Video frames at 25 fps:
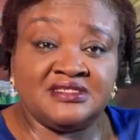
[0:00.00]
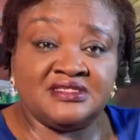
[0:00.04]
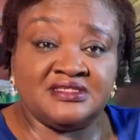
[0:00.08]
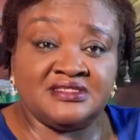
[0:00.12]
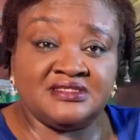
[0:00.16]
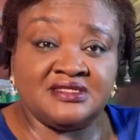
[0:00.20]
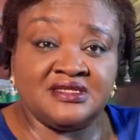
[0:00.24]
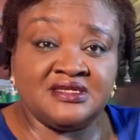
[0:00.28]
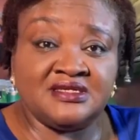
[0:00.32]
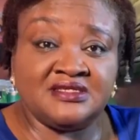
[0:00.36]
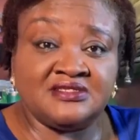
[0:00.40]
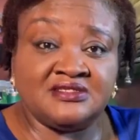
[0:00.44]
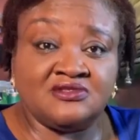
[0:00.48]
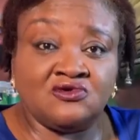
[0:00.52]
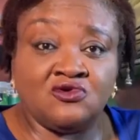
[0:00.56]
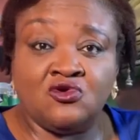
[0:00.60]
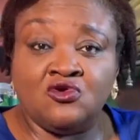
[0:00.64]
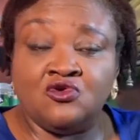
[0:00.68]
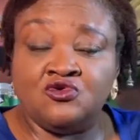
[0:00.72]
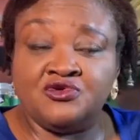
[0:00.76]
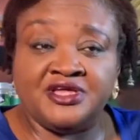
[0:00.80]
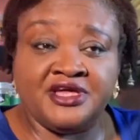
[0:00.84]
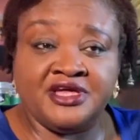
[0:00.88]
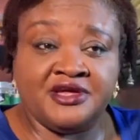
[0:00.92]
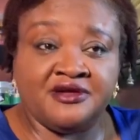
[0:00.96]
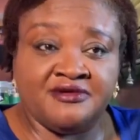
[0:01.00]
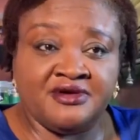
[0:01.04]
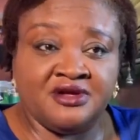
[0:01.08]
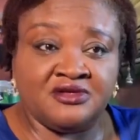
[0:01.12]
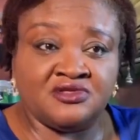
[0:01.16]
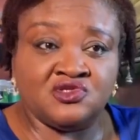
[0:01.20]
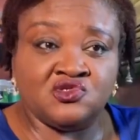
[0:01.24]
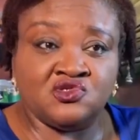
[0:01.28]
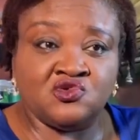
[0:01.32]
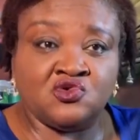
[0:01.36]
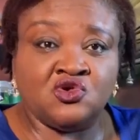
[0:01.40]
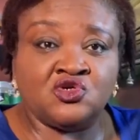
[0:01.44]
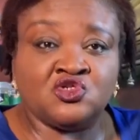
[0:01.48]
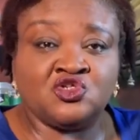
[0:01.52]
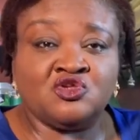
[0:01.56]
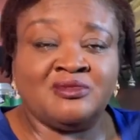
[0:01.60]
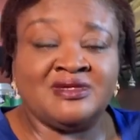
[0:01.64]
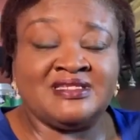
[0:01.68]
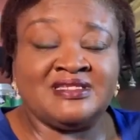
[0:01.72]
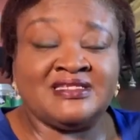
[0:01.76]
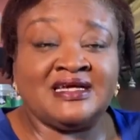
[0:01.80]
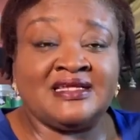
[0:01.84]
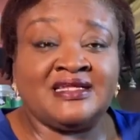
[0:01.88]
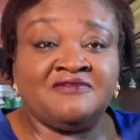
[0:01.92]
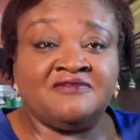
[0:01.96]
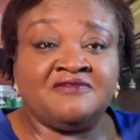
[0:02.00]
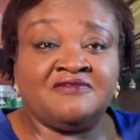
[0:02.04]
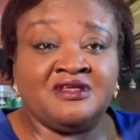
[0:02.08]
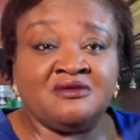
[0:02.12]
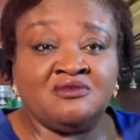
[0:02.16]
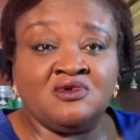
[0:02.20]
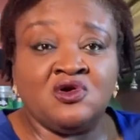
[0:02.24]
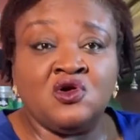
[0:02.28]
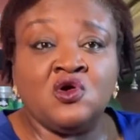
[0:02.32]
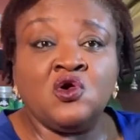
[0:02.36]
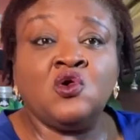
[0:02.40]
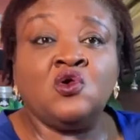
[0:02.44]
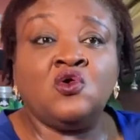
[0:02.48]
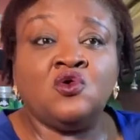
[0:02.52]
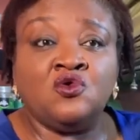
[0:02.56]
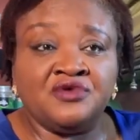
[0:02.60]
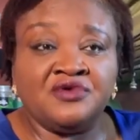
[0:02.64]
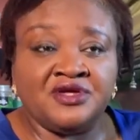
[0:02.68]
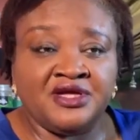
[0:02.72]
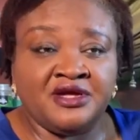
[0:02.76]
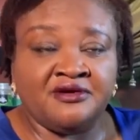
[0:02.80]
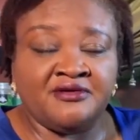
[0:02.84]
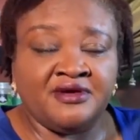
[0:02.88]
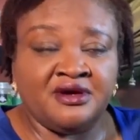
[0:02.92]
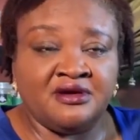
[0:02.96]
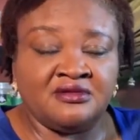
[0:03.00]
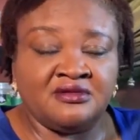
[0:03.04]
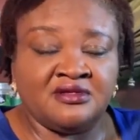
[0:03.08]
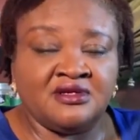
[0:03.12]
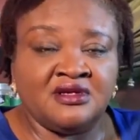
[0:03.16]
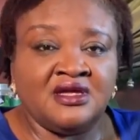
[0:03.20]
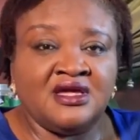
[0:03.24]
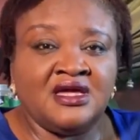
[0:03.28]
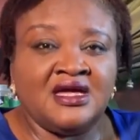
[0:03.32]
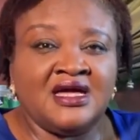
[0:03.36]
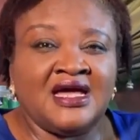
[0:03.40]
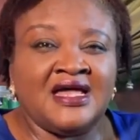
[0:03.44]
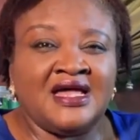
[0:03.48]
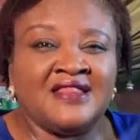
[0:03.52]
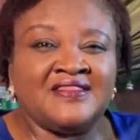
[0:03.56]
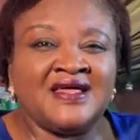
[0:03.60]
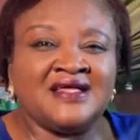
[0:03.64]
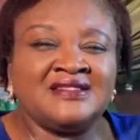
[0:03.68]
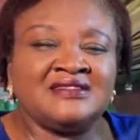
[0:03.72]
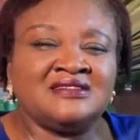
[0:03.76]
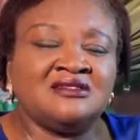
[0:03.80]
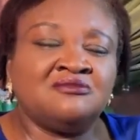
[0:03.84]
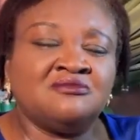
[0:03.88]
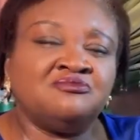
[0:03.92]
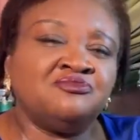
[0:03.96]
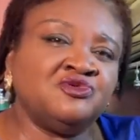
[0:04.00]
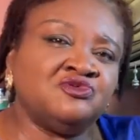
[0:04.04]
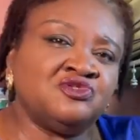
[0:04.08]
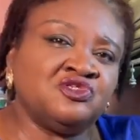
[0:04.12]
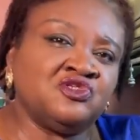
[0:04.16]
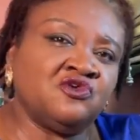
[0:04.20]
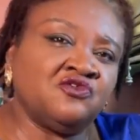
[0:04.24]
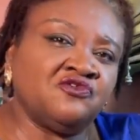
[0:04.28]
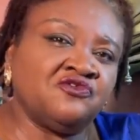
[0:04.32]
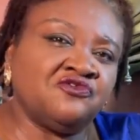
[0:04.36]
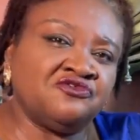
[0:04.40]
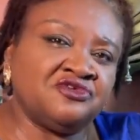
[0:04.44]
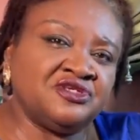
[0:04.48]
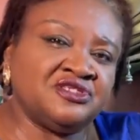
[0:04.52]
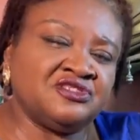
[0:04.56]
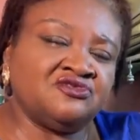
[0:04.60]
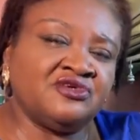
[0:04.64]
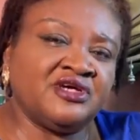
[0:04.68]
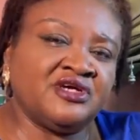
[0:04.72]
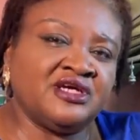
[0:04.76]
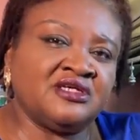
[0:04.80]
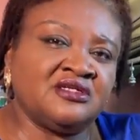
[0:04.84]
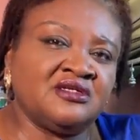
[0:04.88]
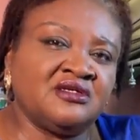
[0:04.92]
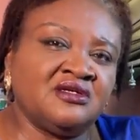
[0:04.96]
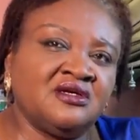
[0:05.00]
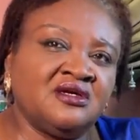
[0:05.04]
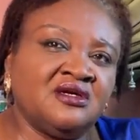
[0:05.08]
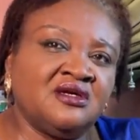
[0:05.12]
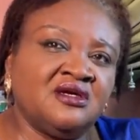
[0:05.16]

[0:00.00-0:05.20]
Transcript: these things all year round. So customers can have them all year round. And that's the beauty of freeze drying